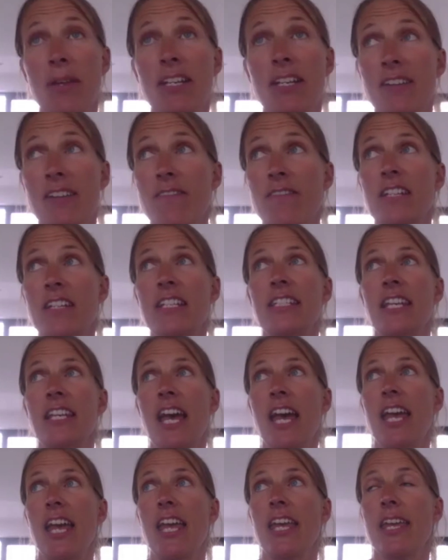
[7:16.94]
I definitely
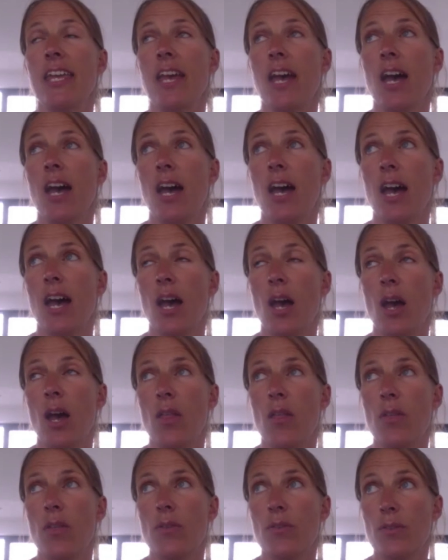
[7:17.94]
say
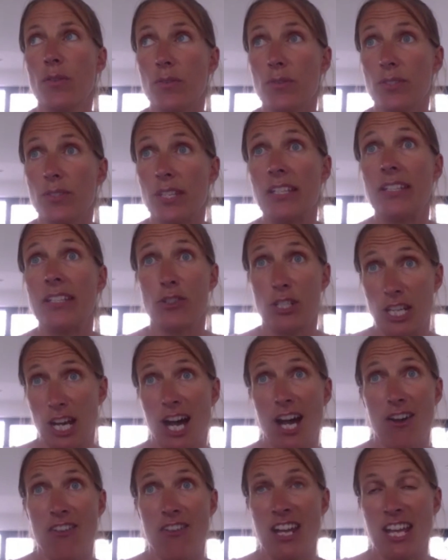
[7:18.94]
since
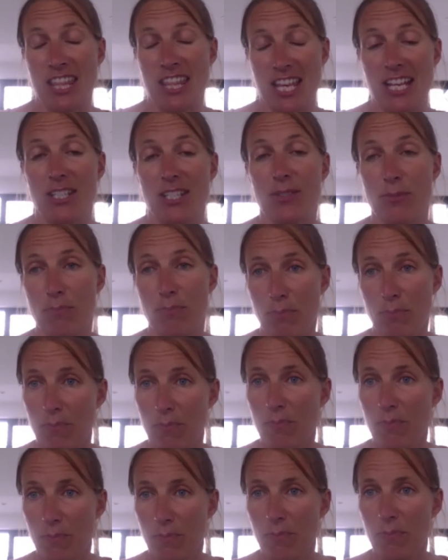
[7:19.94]
retiring, that's
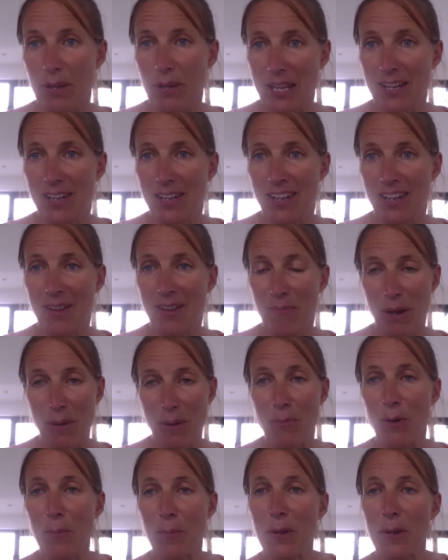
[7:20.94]
been my
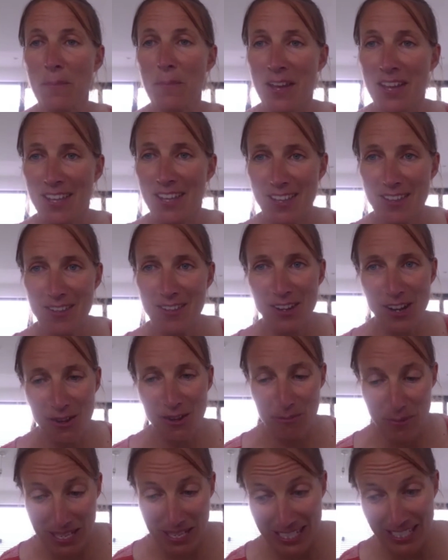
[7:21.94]
problem, you know,
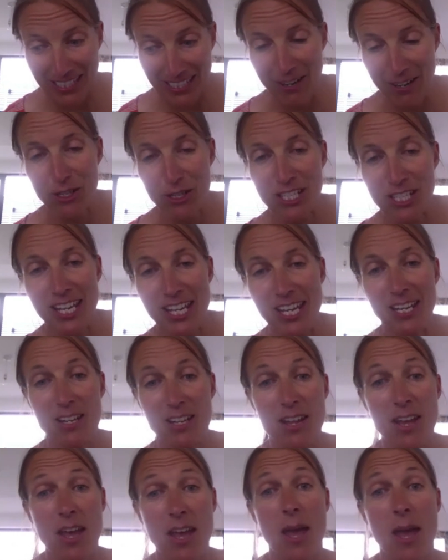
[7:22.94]
missing that
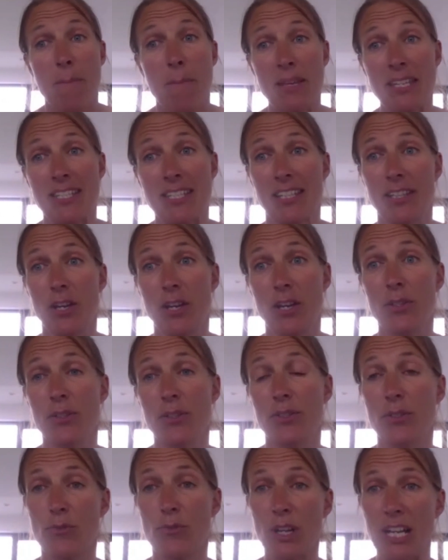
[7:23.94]
routine, missing
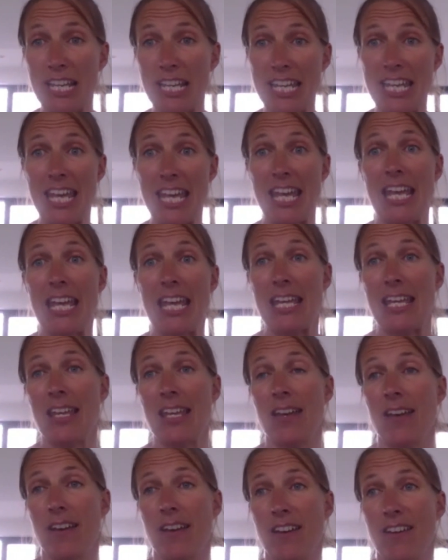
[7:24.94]
those really
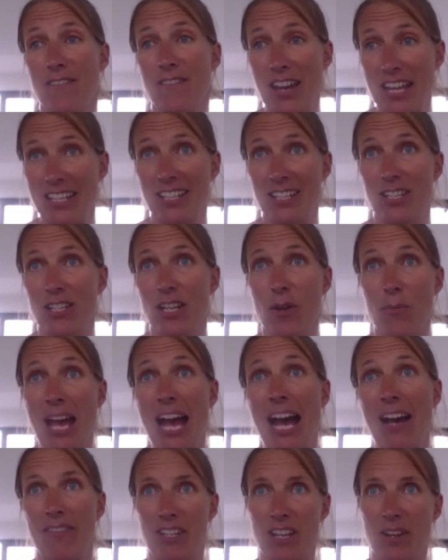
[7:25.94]
key event, you know, we
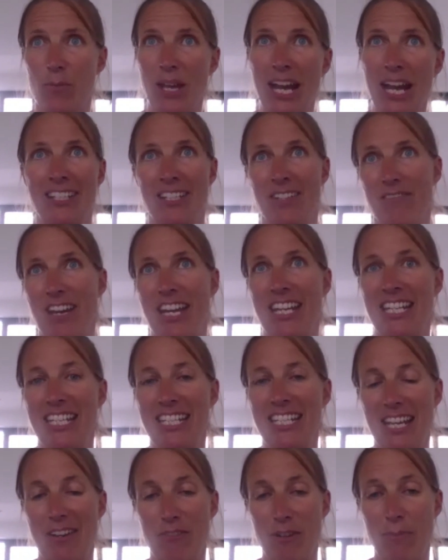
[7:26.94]
had an event
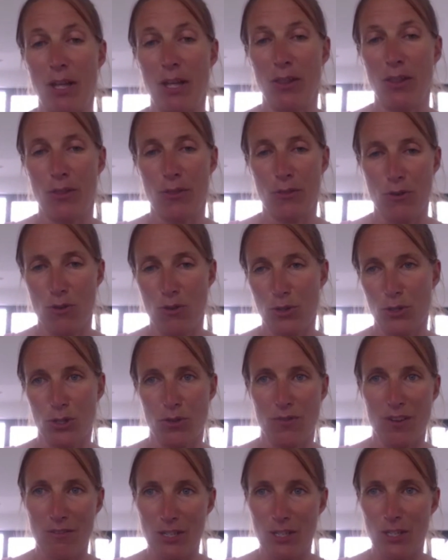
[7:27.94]
every month, or
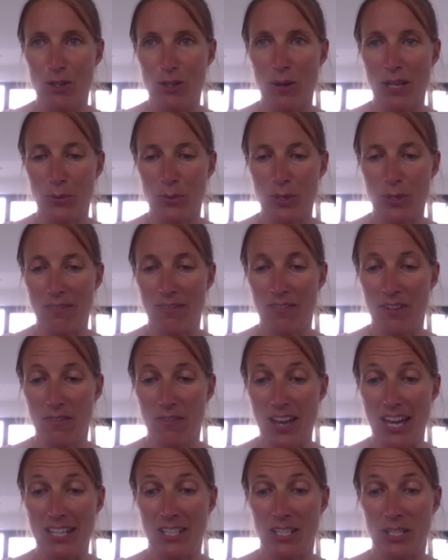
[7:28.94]
sort of every 2 months we have an
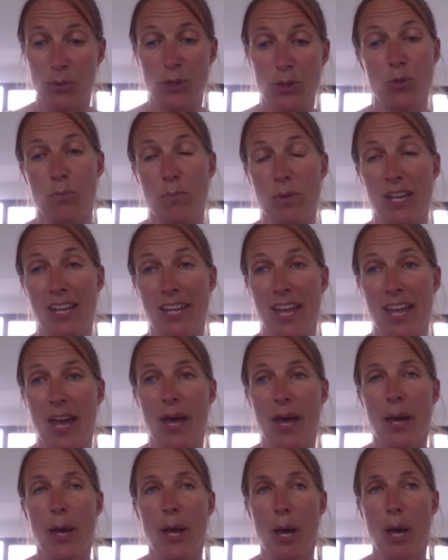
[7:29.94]
event, which would be
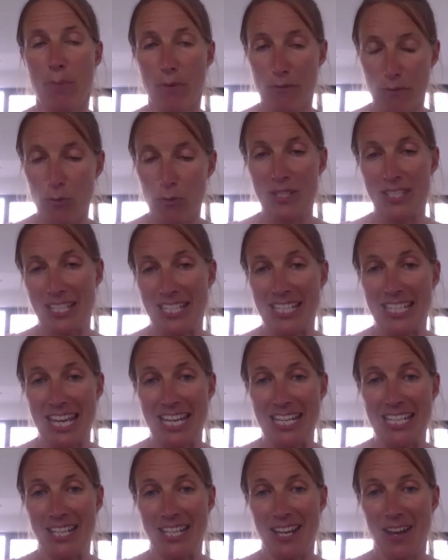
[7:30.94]
a performance
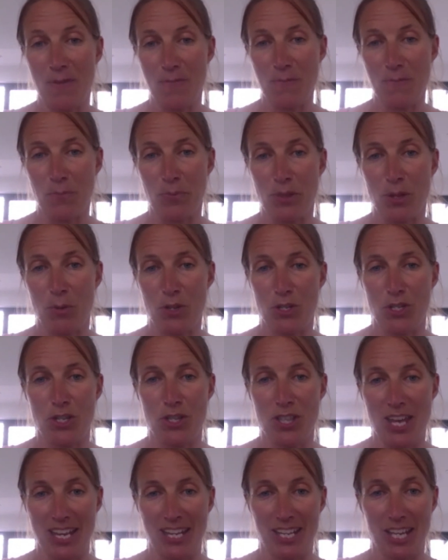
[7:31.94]
indicator, which you
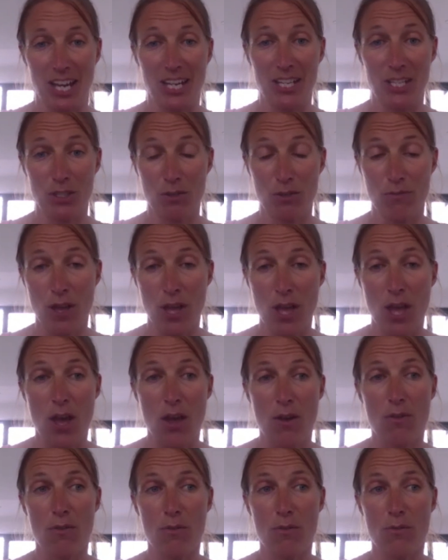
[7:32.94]
then kind of
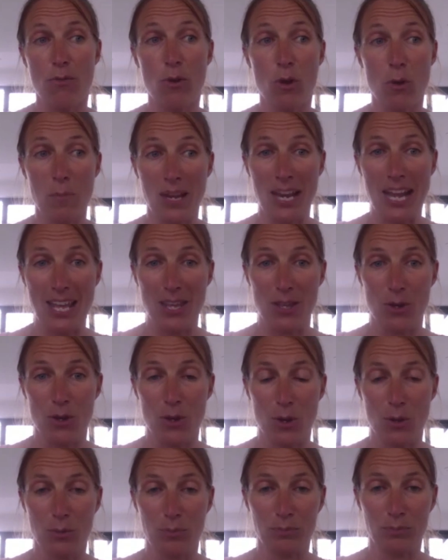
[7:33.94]
formulate
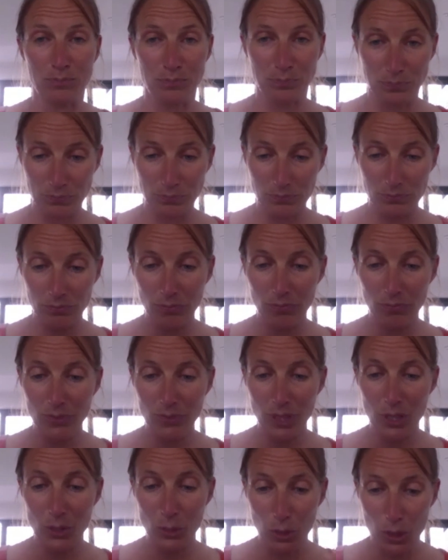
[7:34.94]
your
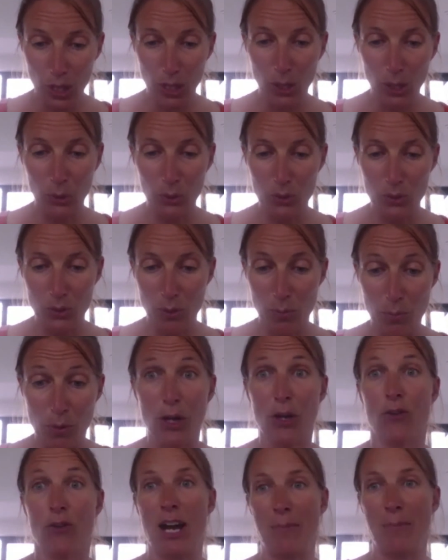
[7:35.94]
goal, your
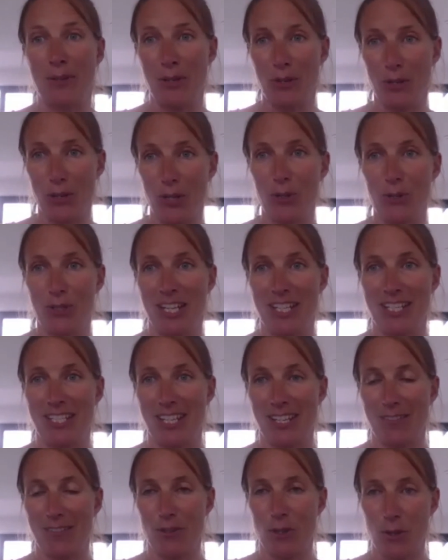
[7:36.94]
program and your goal
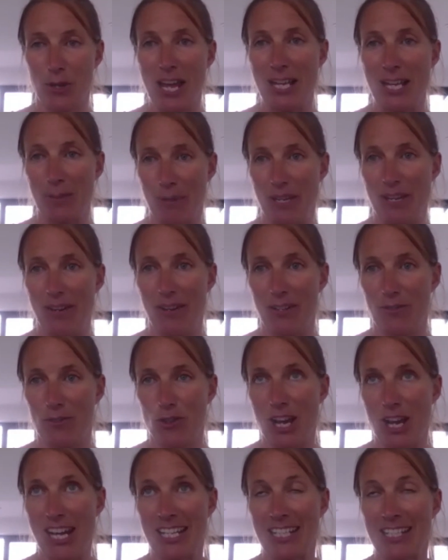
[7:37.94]
setting for your next period of
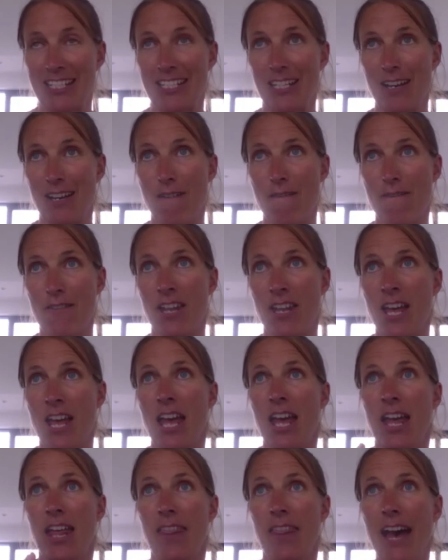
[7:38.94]
training and stuff. And
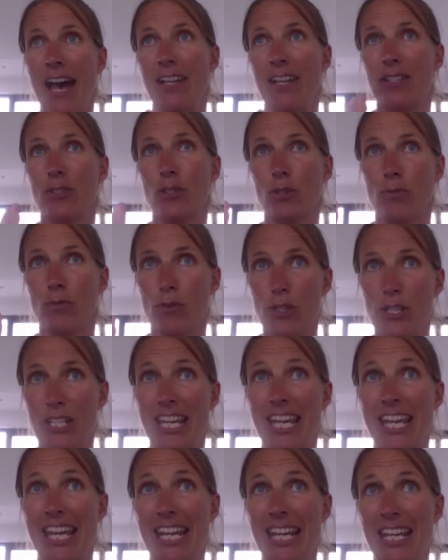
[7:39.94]
that sort of
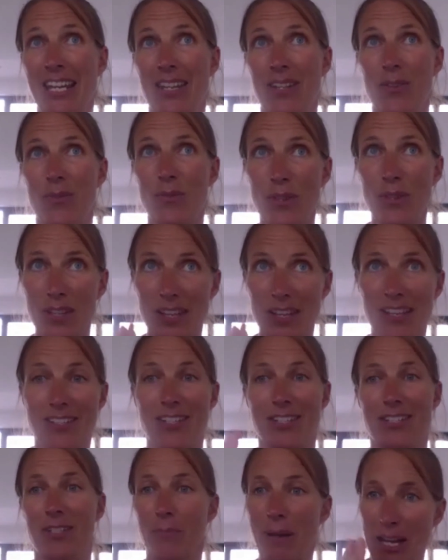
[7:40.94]
routine is
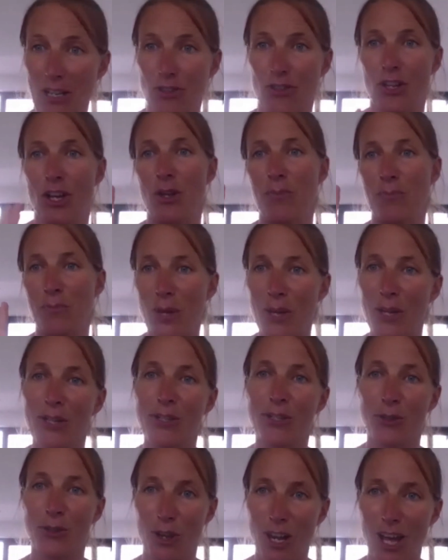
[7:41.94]
just a metronome
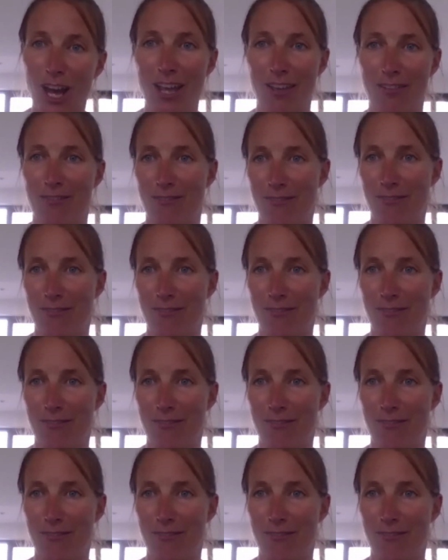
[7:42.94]
to your life.